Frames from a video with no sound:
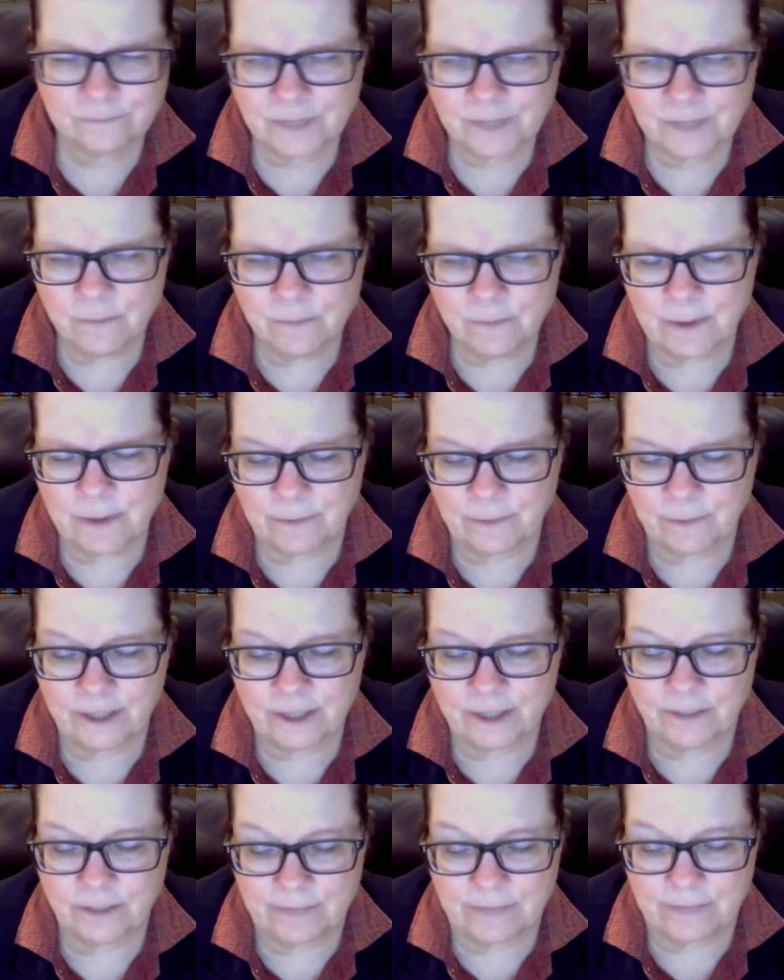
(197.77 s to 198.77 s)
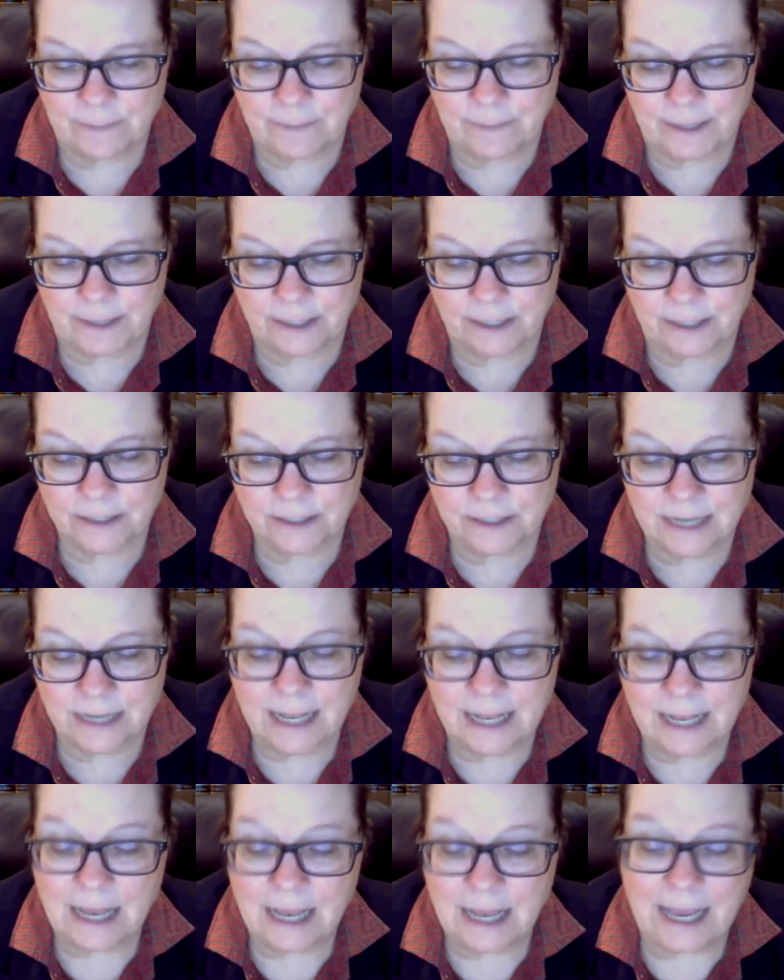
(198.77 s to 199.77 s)
preparation of the appendix.
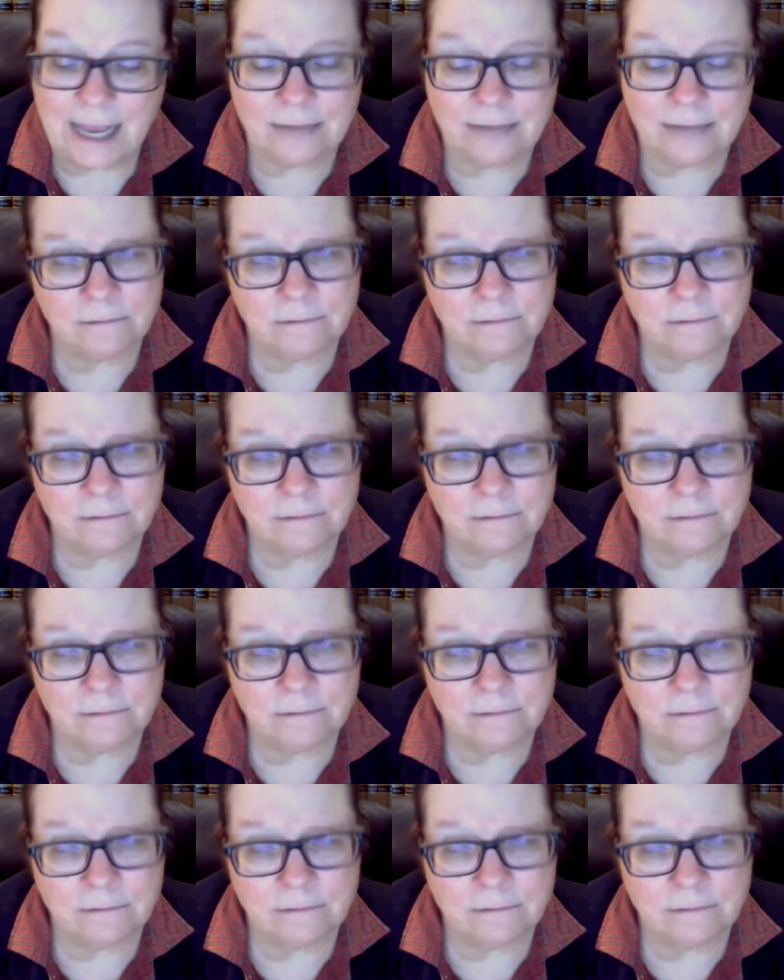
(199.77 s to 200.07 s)
And